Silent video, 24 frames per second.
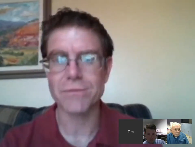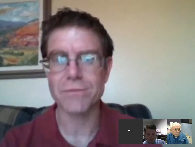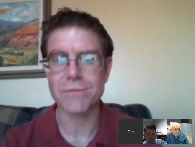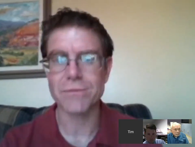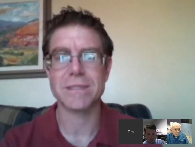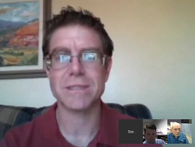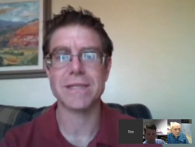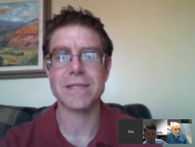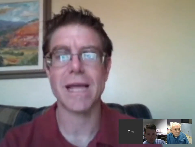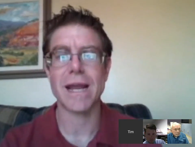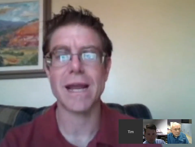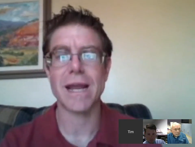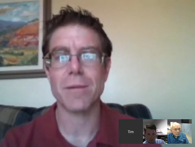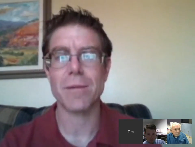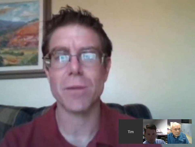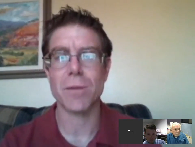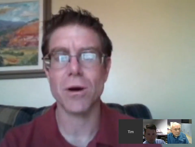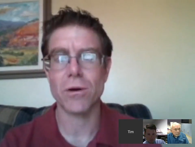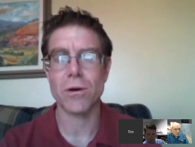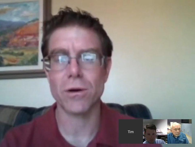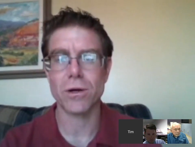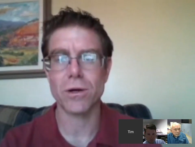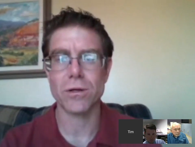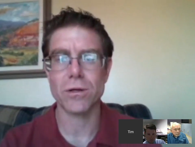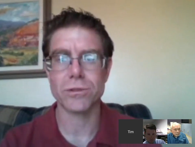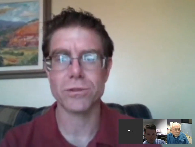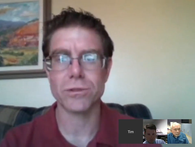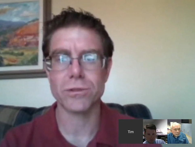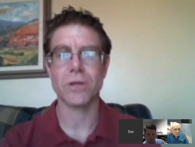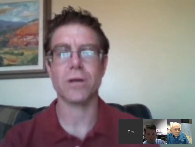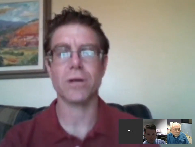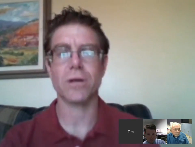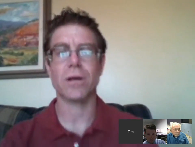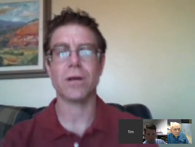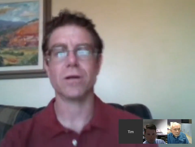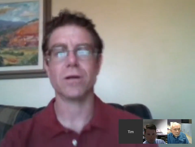stadium owners
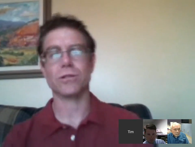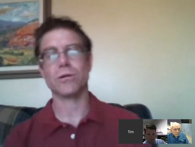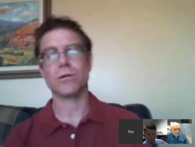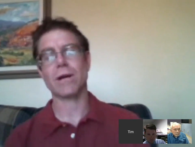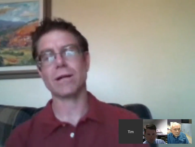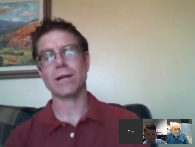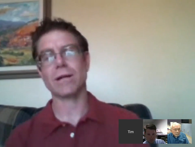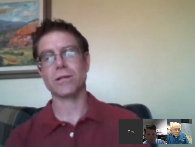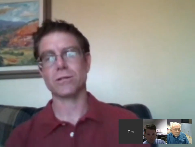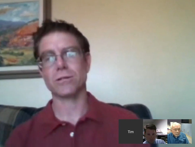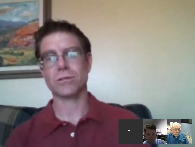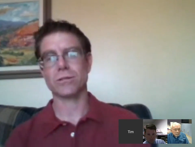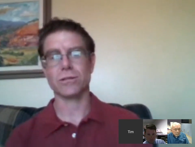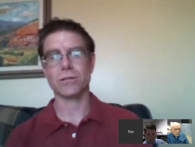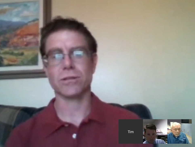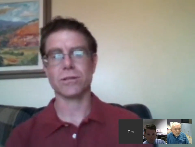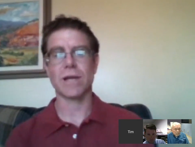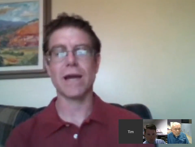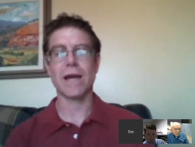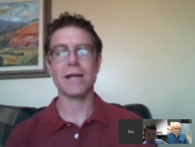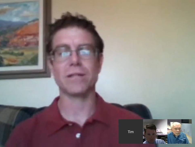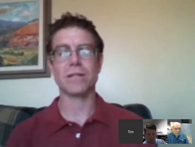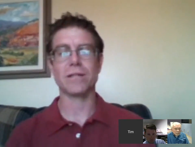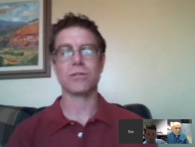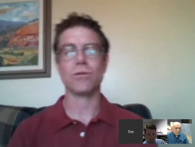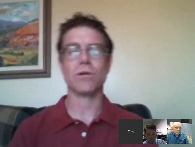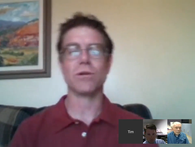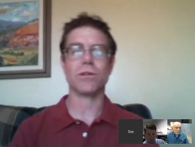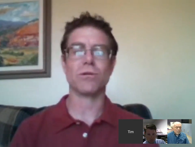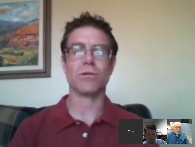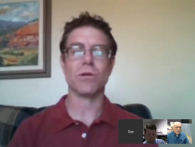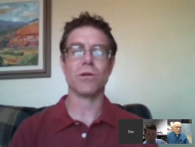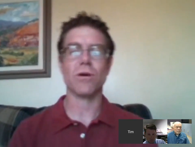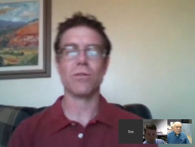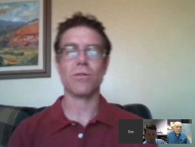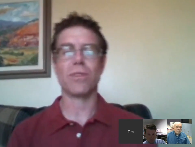or directors are kind of doing their
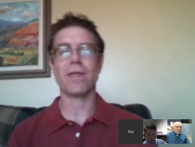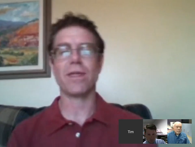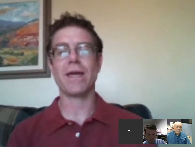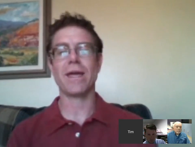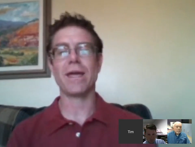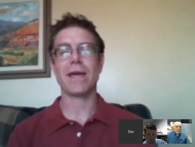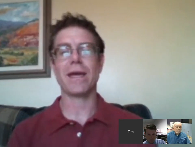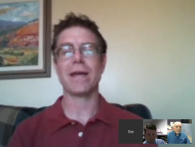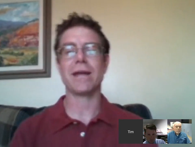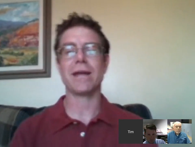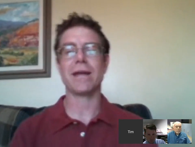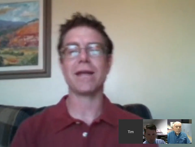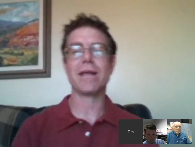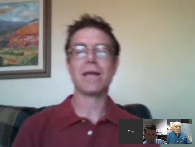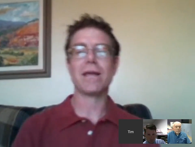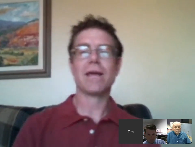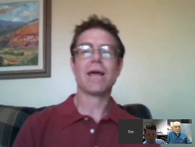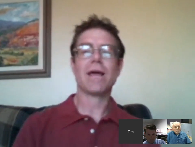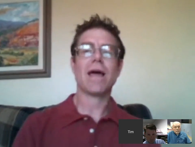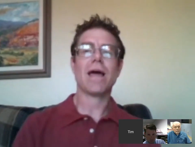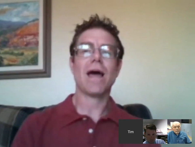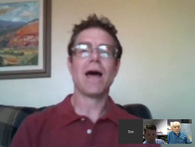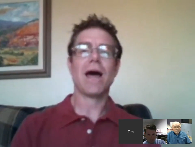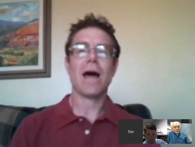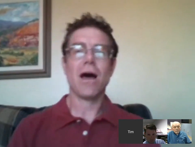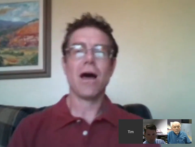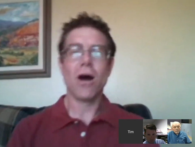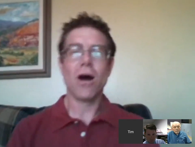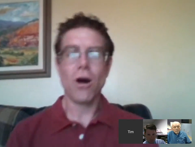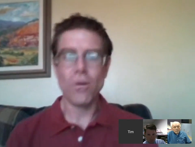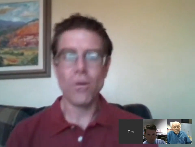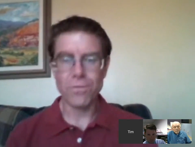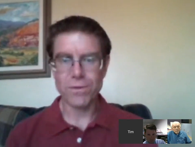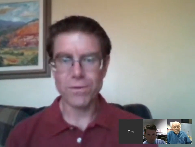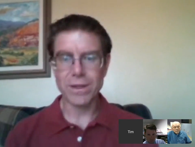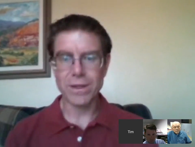own thing, and
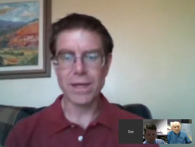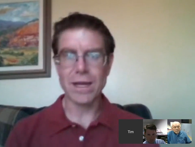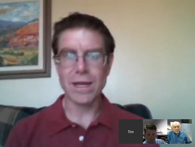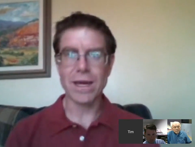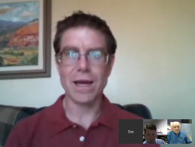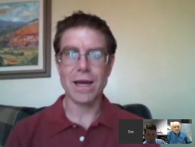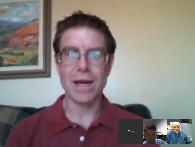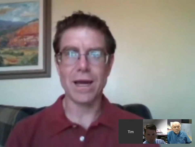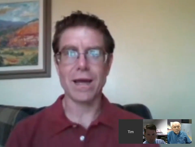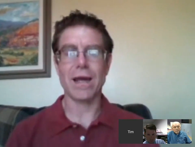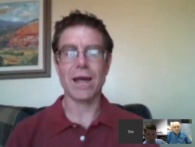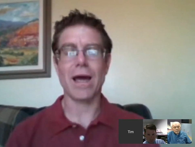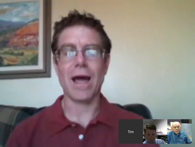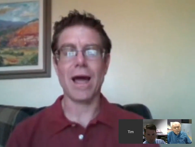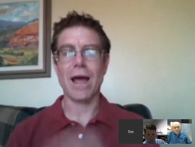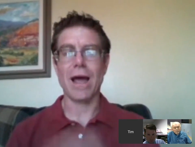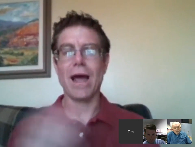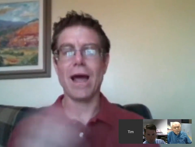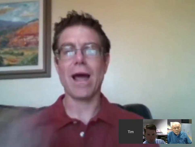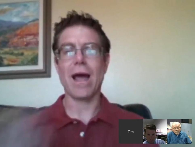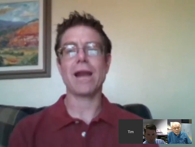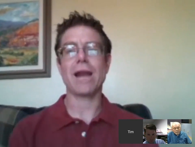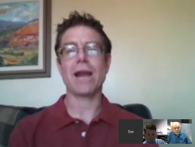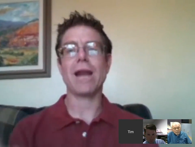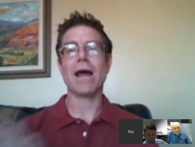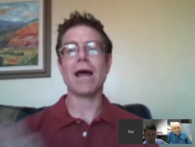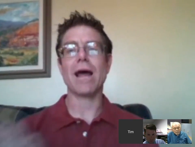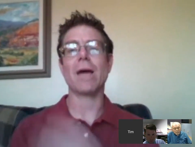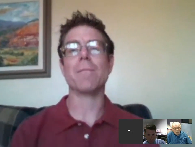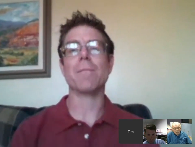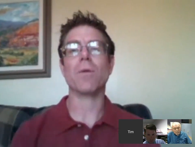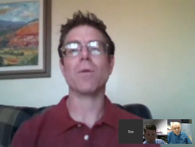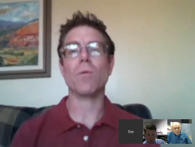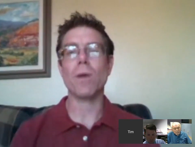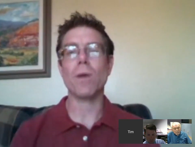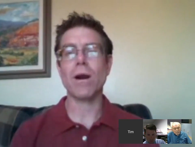hopefully, and I'm
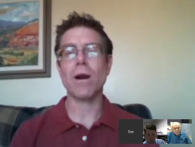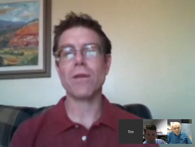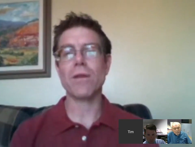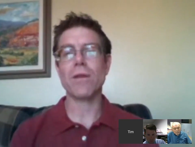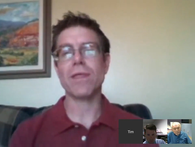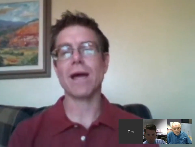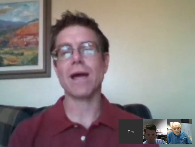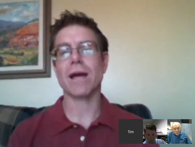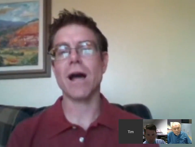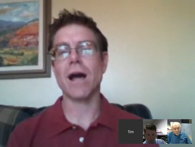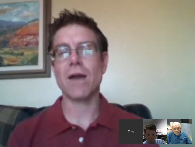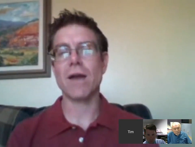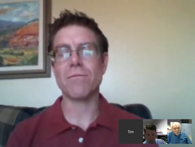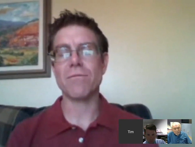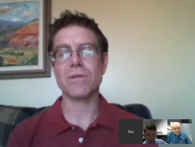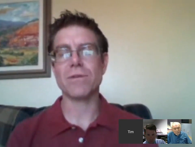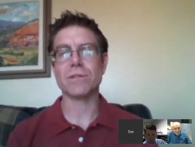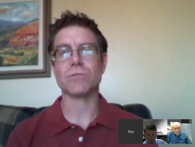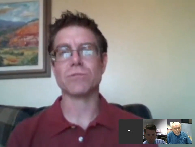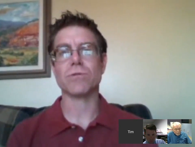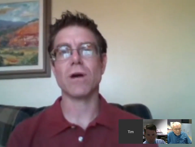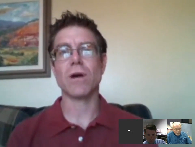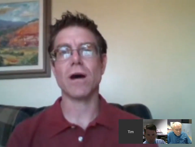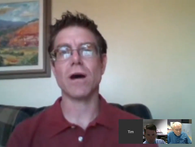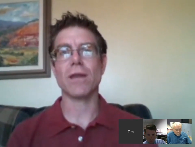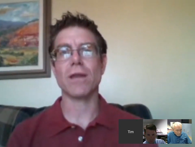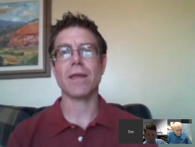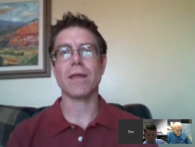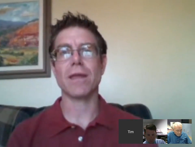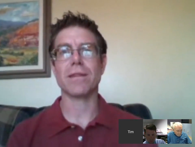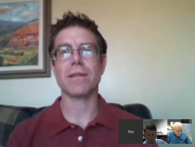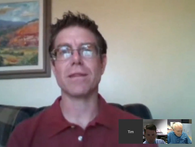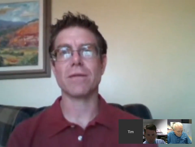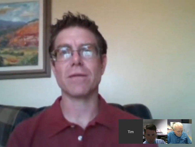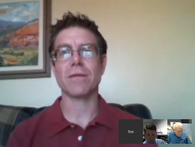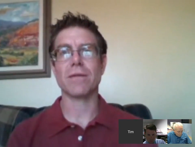aware of that conference, Ron, that
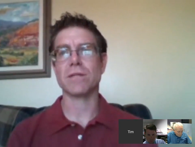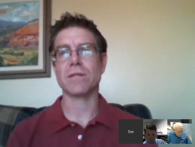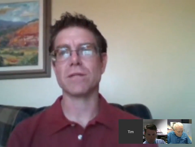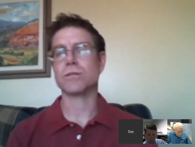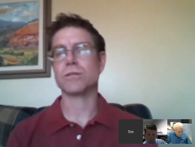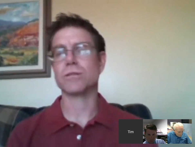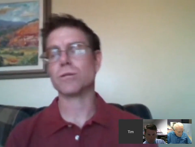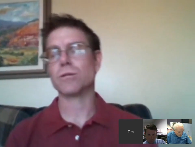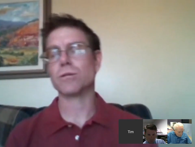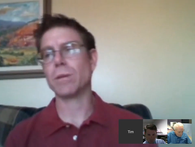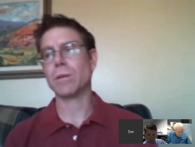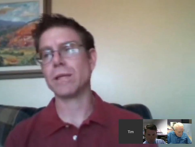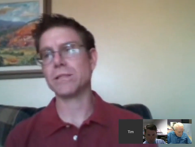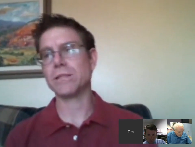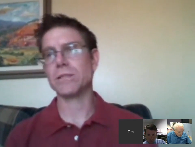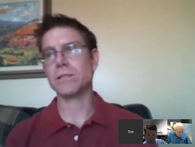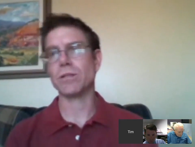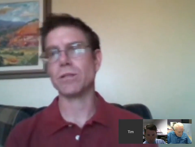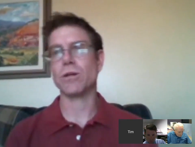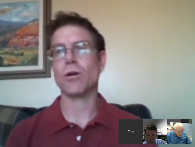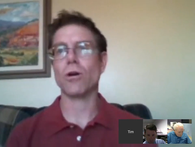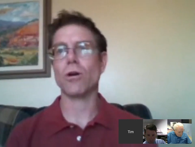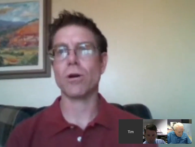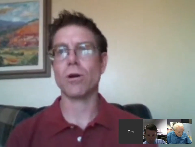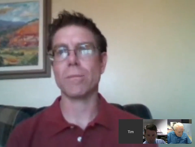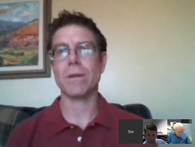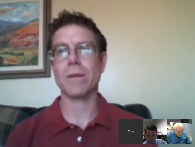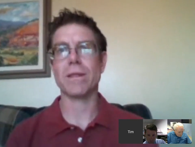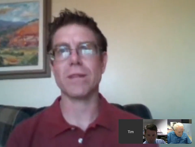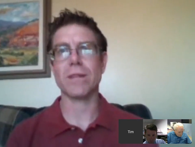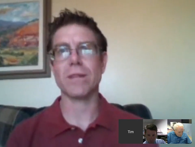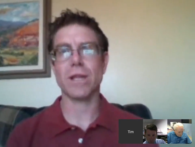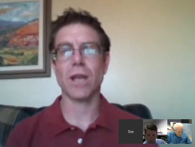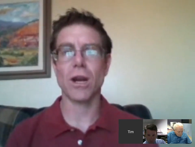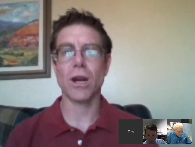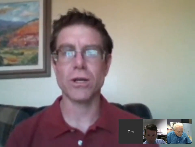took place in Norman, the
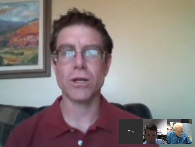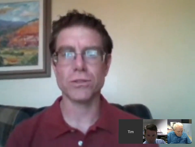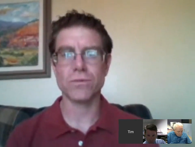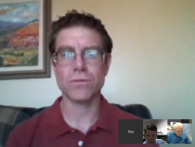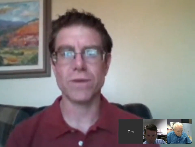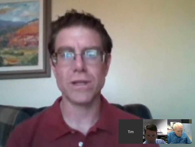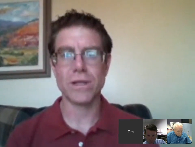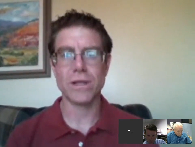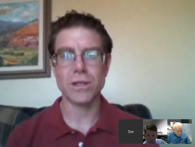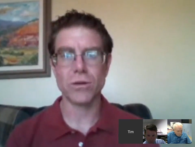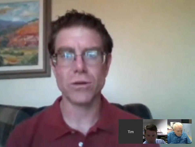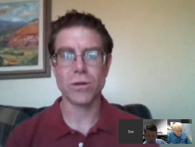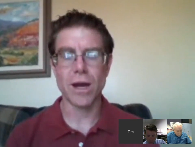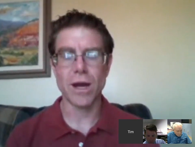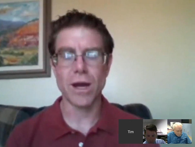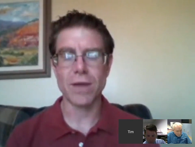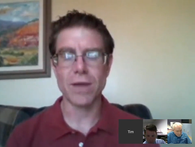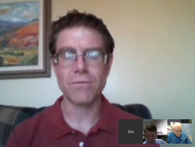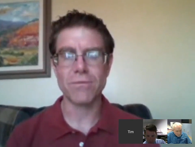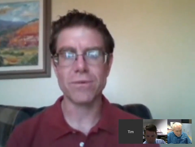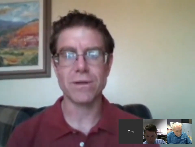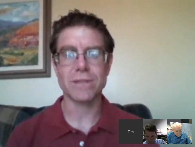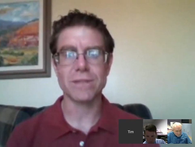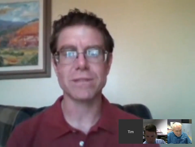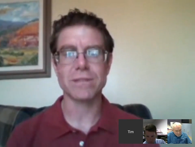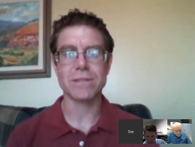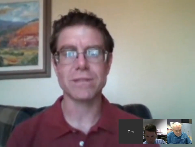large venue conference.